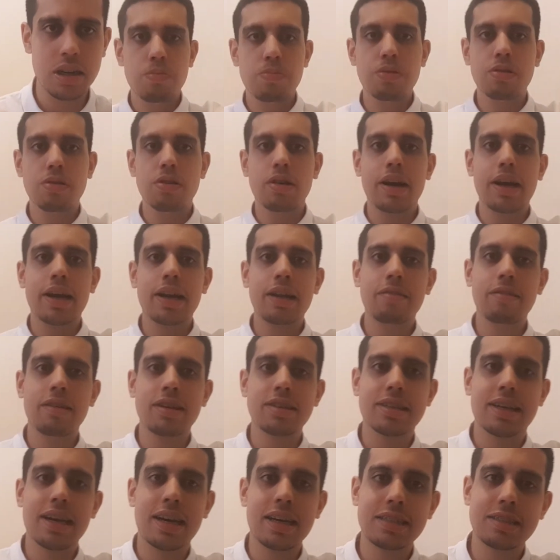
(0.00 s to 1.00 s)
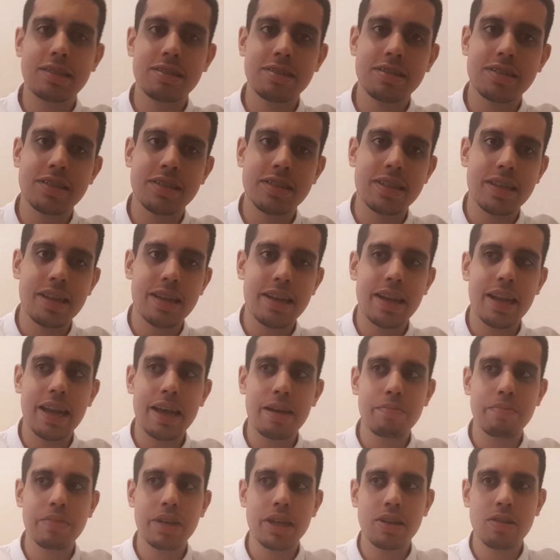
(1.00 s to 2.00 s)
but anyways guys just
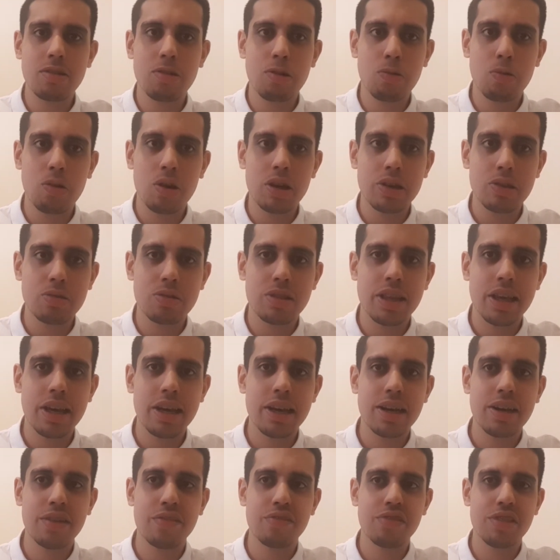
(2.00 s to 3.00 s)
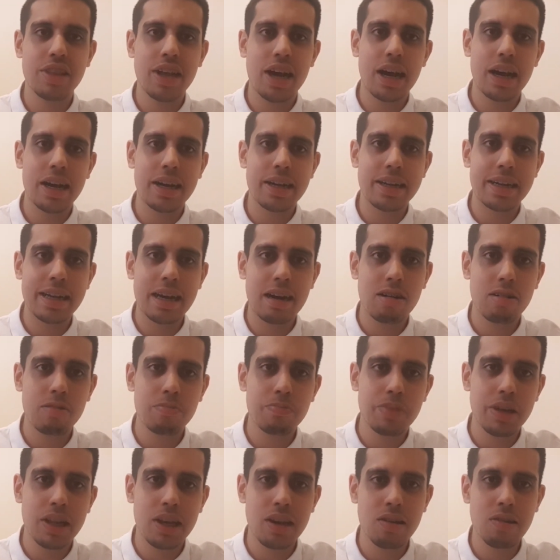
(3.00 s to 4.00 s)
let me know what you think of that
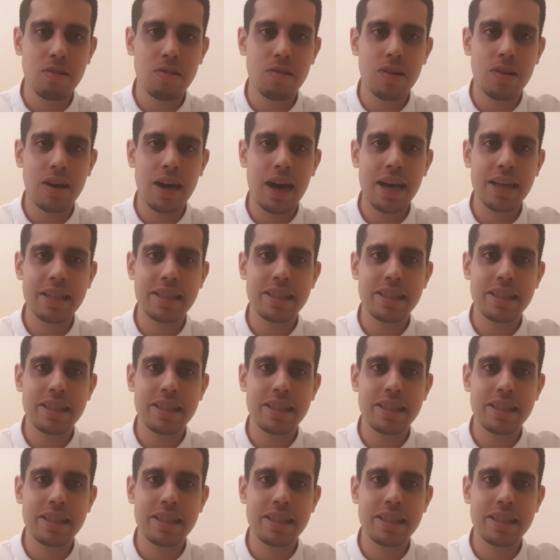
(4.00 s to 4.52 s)
down below I,